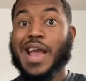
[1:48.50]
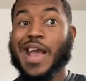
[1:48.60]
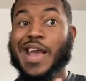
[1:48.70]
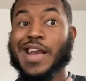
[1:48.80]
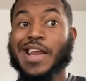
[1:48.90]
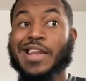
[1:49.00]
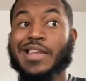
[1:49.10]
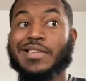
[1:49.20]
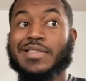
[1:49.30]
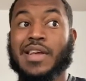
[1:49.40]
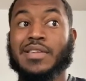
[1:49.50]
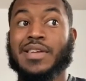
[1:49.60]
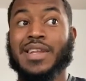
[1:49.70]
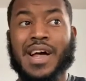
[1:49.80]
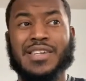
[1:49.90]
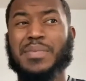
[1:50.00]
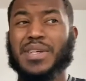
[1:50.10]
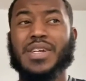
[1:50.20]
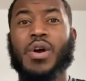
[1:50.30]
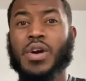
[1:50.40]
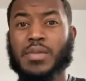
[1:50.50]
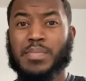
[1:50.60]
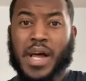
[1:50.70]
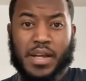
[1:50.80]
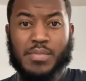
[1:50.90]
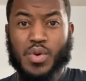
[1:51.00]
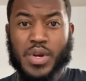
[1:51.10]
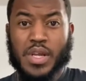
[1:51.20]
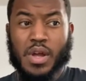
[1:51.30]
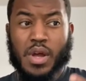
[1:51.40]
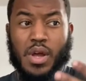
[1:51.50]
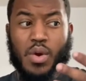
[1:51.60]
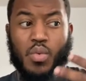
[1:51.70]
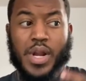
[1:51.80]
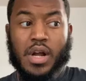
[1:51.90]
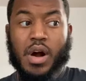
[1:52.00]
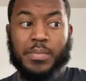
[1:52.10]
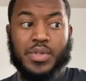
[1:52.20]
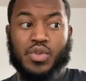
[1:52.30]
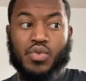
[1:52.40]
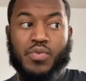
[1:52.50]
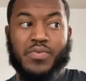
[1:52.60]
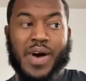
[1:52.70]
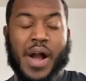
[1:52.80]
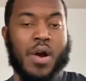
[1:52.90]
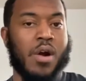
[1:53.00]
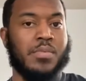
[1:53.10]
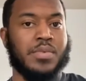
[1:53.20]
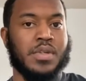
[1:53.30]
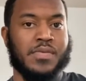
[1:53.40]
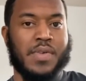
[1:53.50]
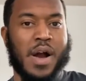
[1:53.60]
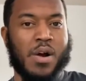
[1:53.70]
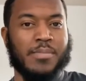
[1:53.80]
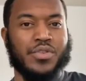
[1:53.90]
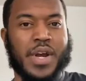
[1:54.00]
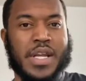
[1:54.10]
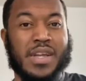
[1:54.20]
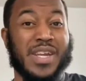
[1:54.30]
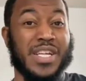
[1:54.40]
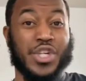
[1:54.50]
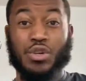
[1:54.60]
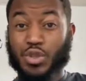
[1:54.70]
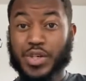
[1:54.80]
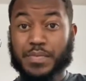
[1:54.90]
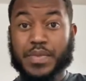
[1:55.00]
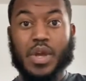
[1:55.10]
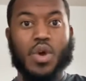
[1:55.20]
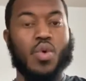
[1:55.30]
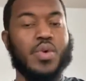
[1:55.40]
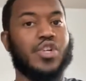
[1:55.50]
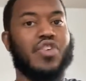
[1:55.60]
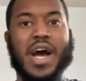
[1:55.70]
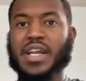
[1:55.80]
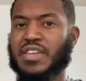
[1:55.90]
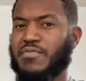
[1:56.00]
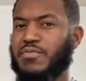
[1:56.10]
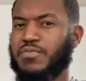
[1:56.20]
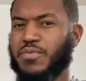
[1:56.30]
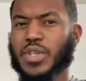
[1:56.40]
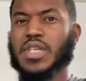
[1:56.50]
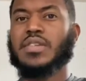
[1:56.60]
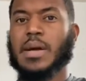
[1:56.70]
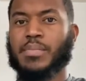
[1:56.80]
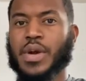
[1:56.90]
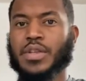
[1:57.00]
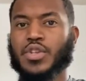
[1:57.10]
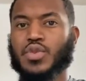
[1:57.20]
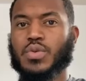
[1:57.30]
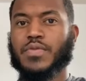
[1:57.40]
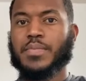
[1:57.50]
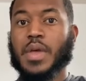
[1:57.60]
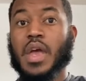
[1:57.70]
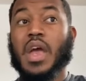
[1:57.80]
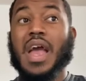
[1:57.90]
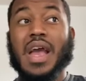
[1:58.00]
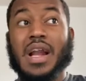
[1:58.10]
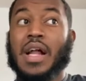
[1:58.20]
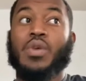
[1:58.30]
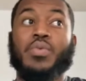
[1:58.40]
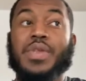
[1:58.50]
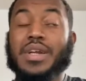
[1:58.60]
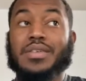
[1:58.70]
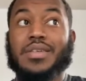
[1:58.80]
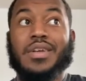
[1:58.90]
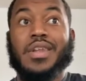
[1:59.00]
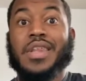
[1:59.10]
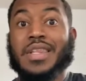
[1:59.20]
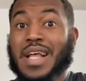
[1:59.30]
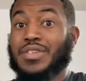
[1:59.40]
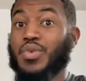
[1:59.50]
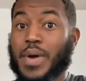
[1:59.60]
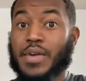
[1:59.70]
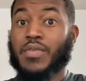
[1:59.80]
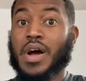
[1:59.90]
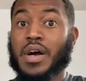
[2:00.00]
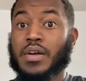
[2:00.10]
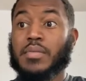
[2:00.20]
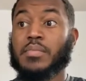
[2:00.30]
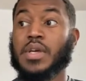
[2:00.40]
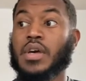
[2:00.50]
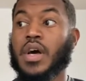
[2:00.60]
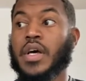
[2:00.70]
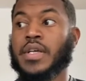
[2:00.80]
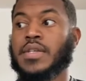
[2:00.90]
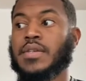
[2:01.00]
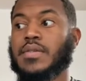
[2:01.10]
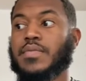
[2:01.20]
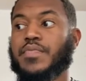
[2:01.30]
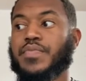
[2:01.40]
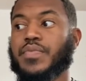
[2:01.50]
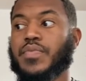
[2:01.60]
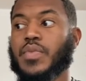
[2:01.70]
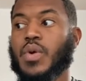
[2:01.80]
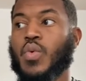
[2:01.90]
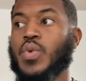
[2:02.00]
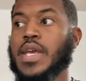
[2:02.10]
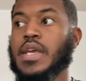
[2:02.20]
And in this sense, a lot, especially in our black community, when it comes to firearms and firearm training and children, we try to fully separate the two of them. And I don't think necessarily that that's the way to rock, because we